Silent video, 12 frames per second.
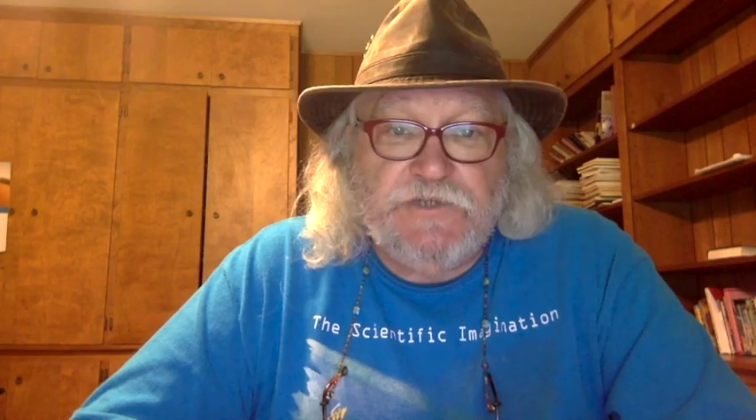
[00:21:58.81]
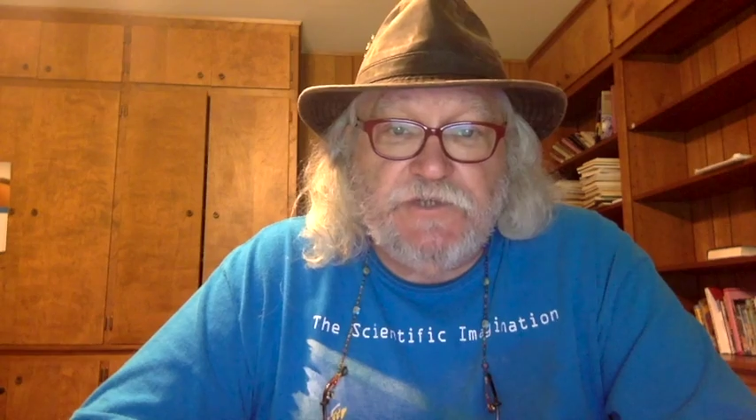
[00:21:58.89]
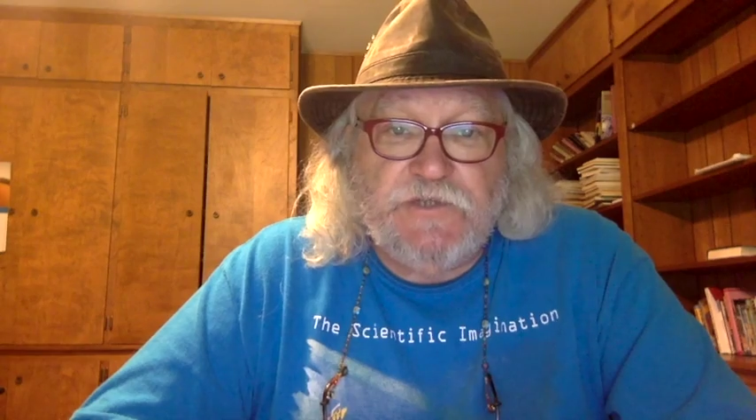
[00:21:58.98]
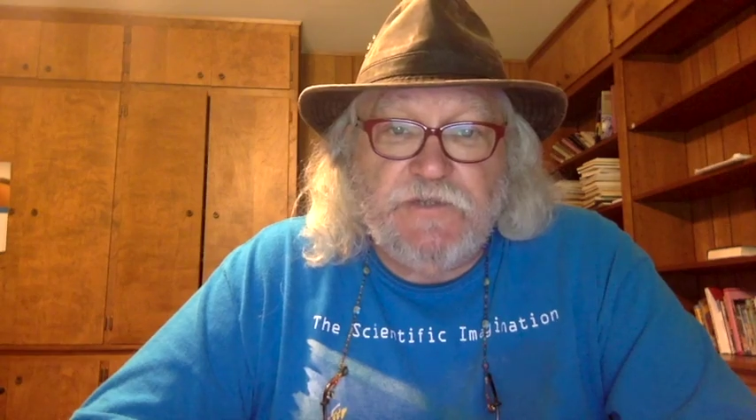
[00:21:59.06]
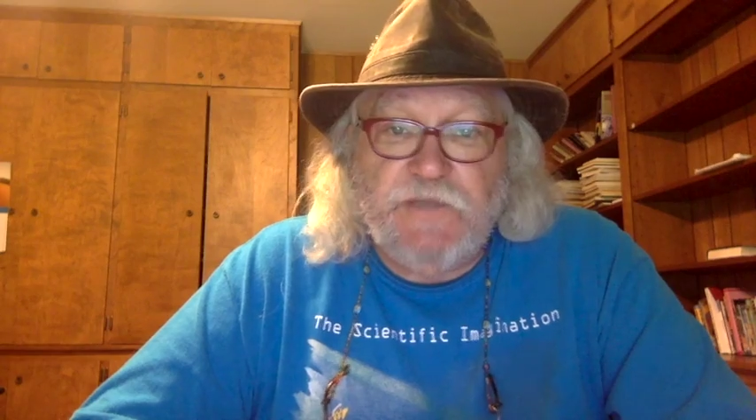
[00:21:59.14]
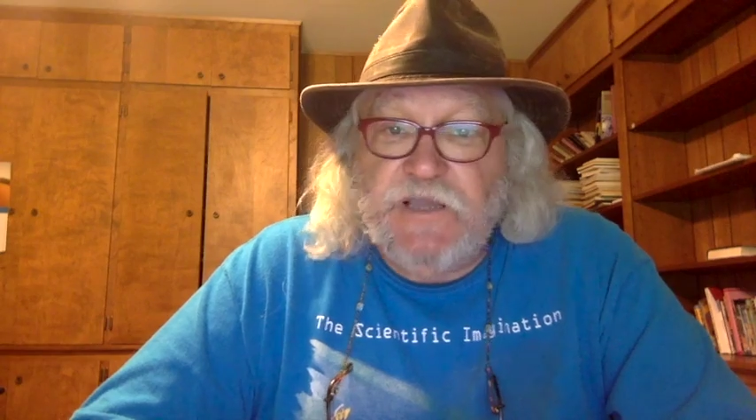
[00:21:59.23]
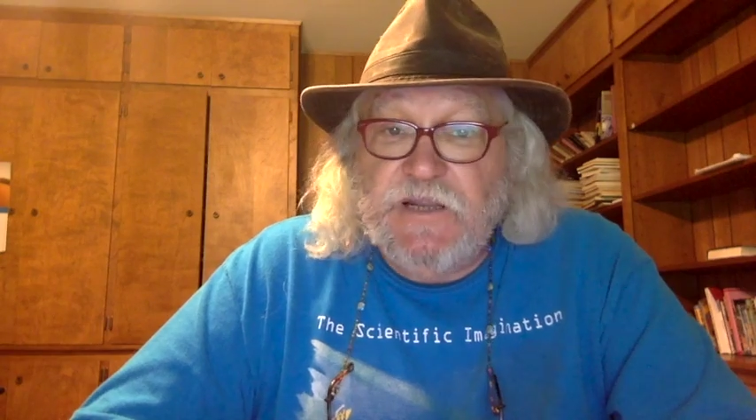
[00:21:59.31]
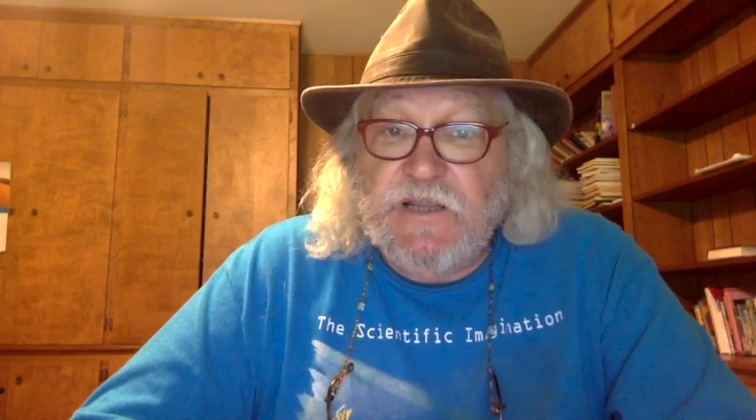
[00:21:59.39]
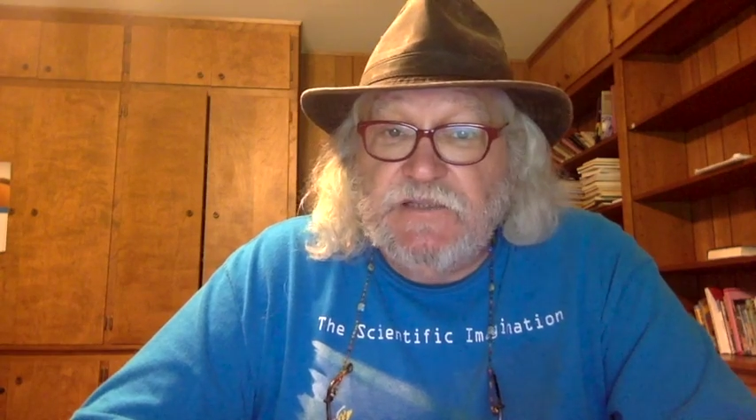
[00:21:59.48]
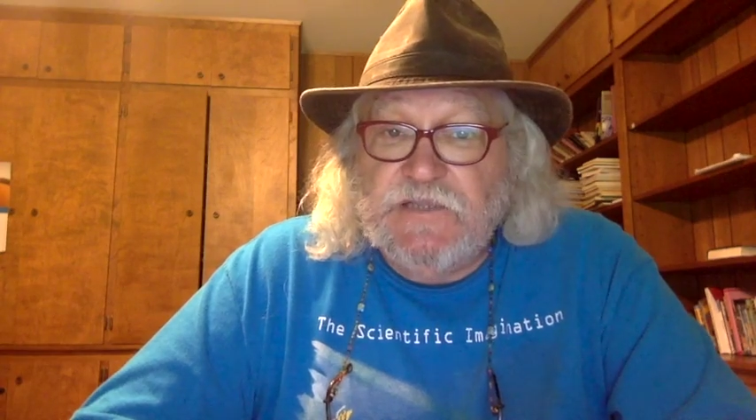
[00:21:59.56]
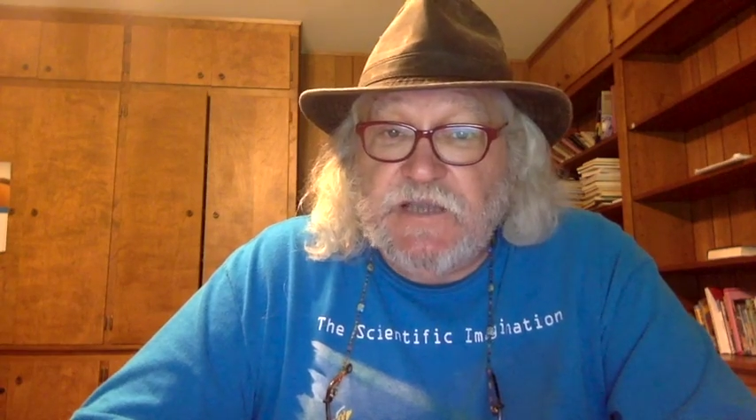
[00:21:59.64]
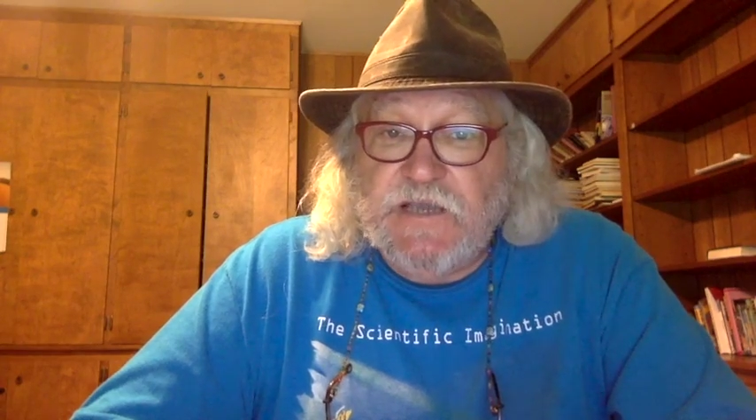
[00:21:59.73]
that the main
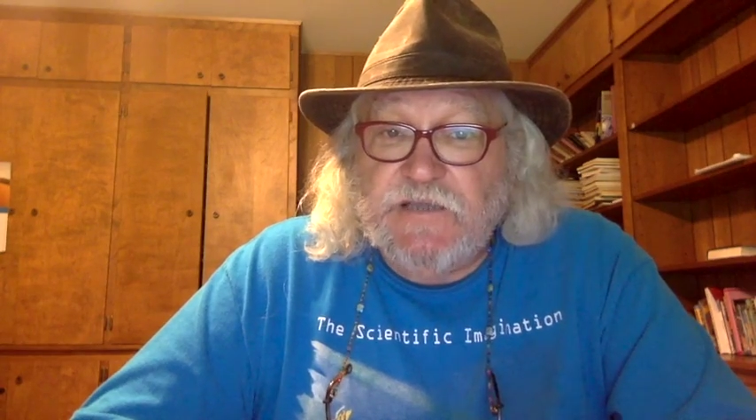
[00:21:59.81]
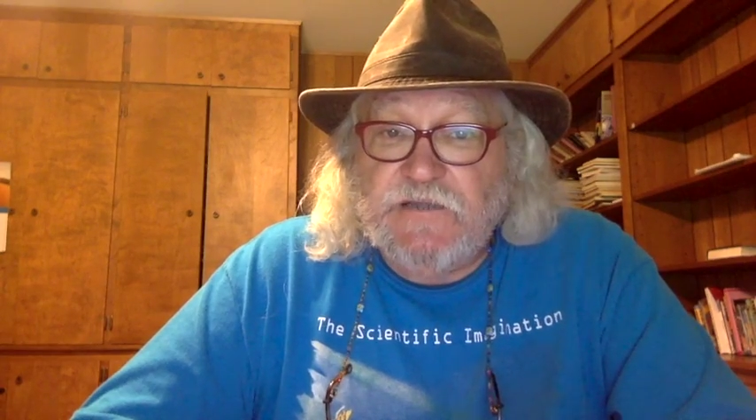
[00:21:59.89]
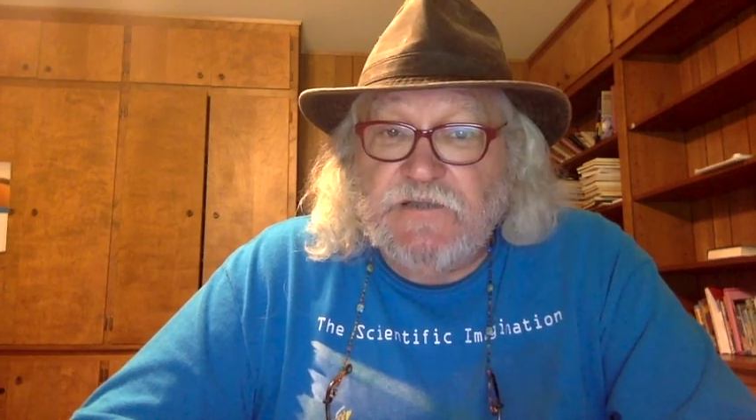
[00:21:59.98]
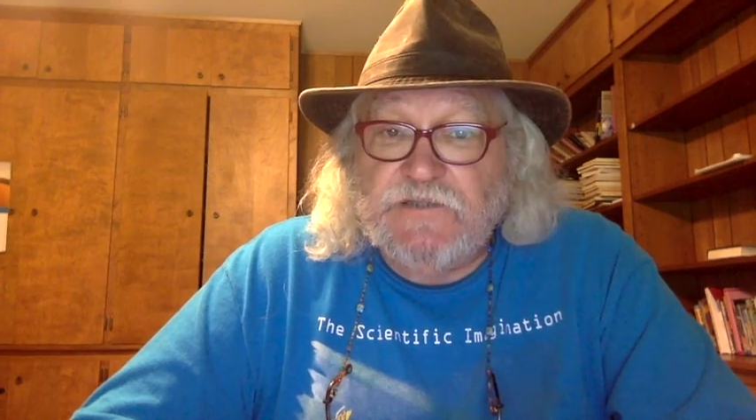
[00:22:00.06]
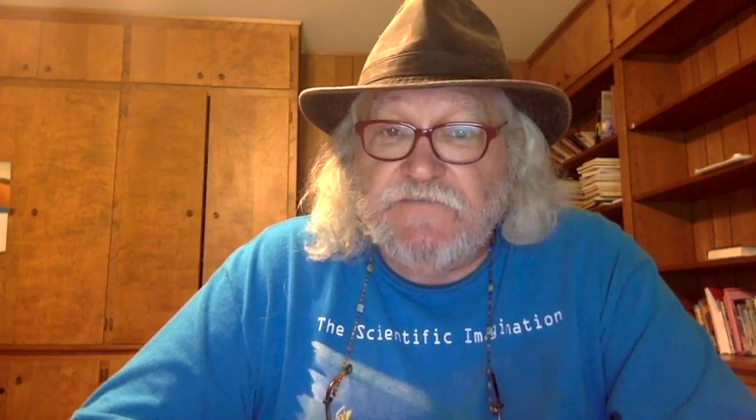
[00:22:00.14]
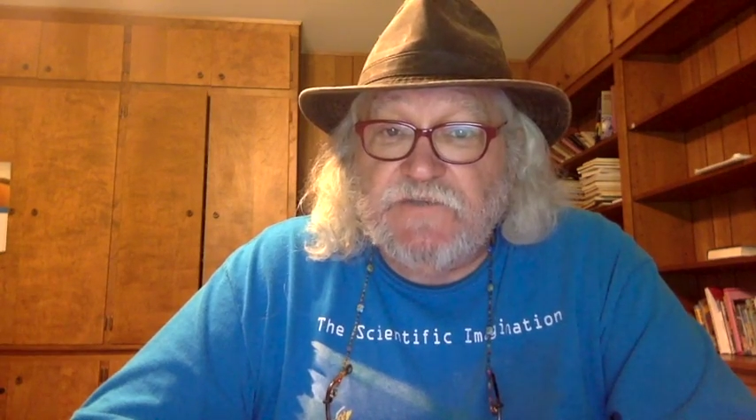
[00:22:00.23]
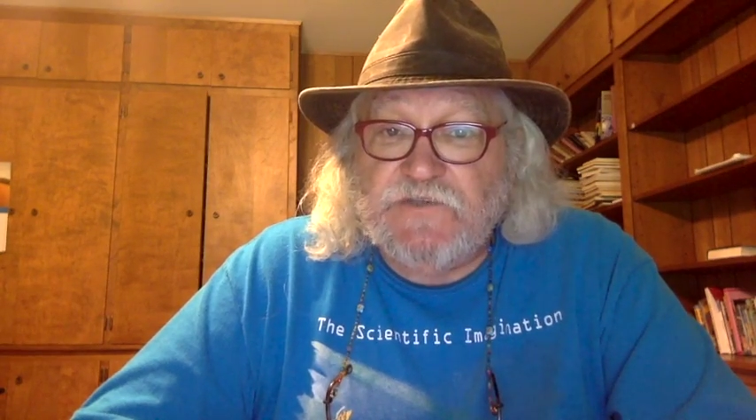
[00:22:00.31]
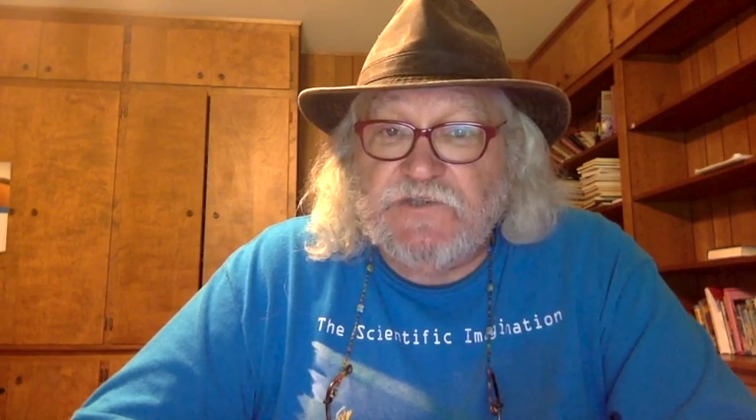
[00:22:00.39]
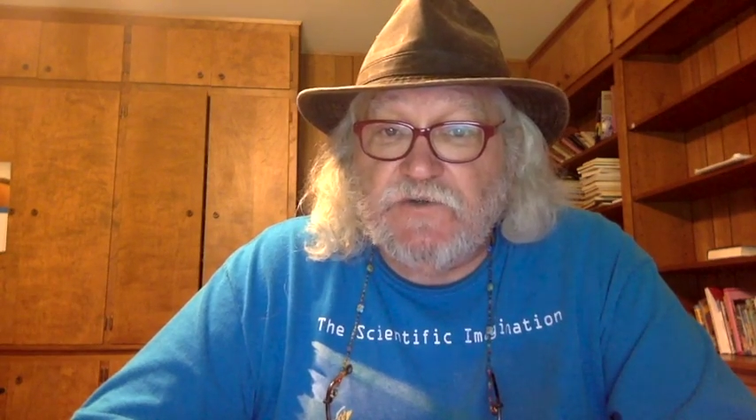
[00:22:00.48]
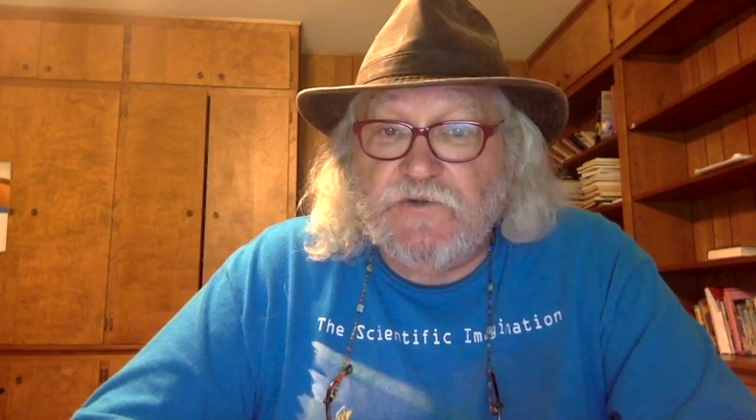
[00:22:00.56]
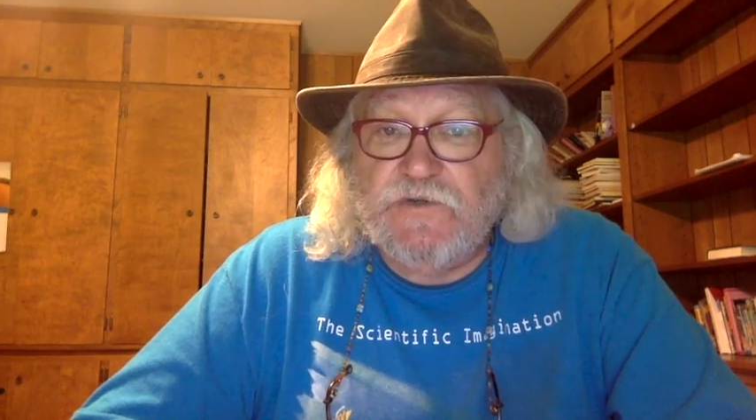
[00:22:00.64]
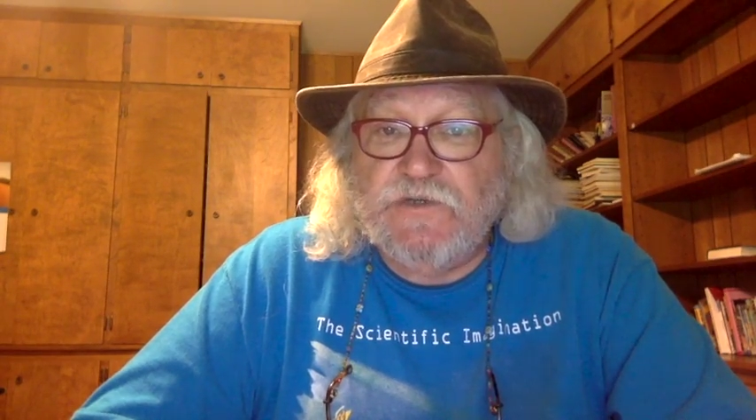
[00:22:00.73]
antagonist of this
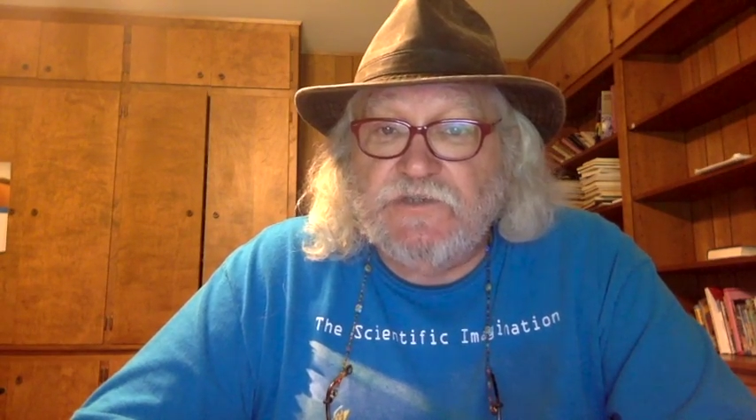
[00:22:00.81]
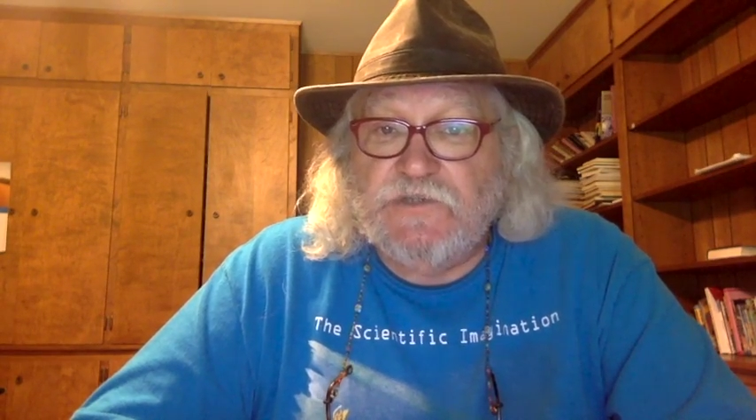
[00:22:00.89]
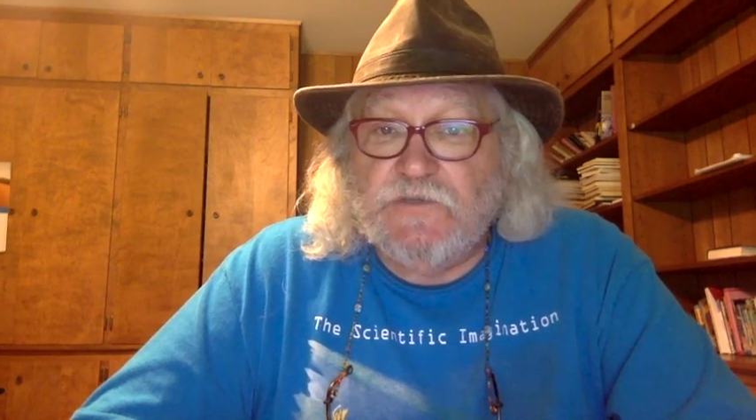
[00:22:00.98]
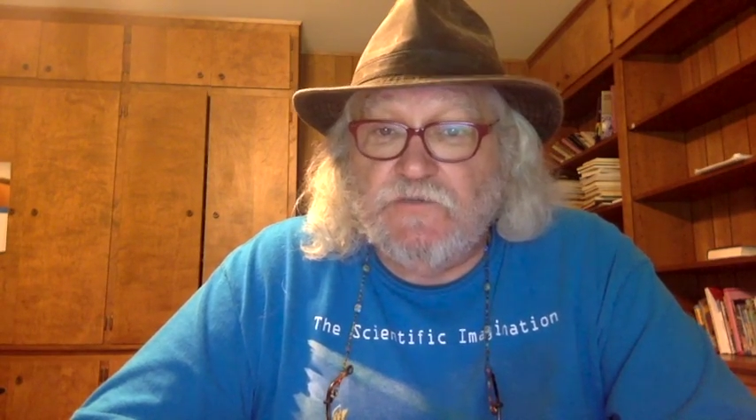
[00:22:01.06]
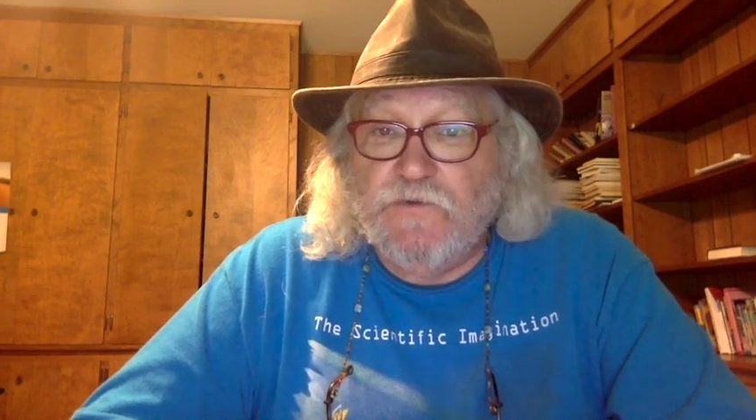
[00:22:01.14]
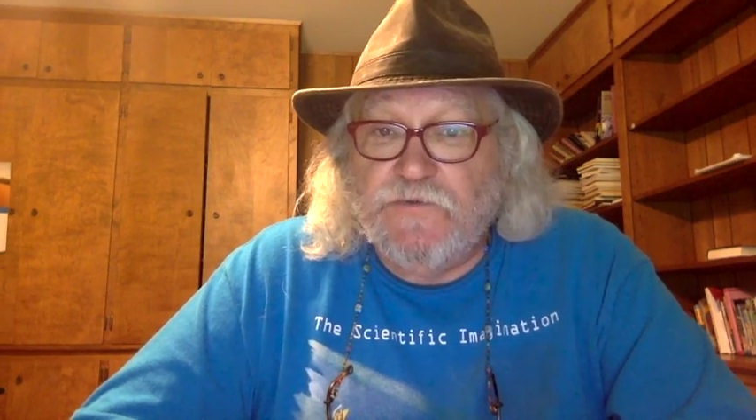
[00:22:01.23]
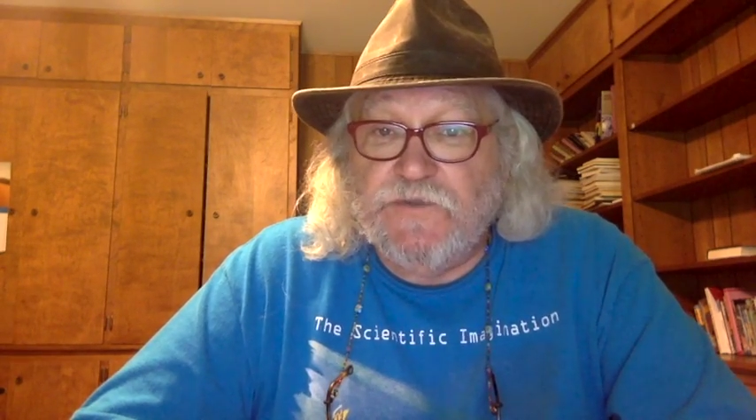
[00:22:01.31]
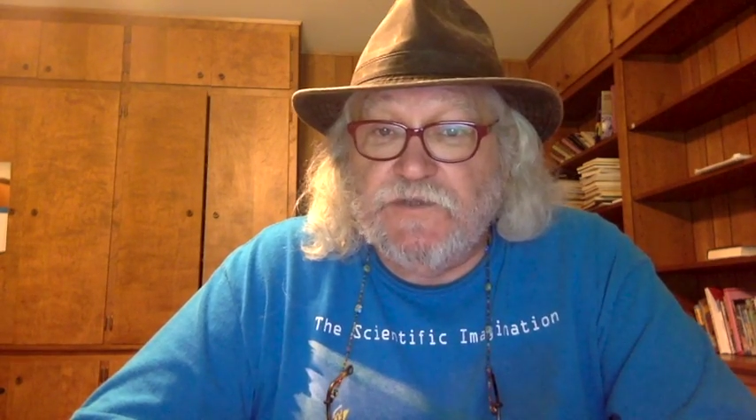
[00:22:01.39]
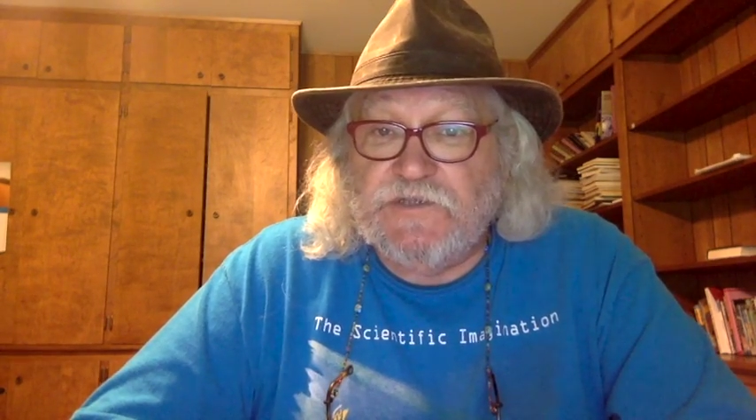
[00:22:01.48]
story is the ruthless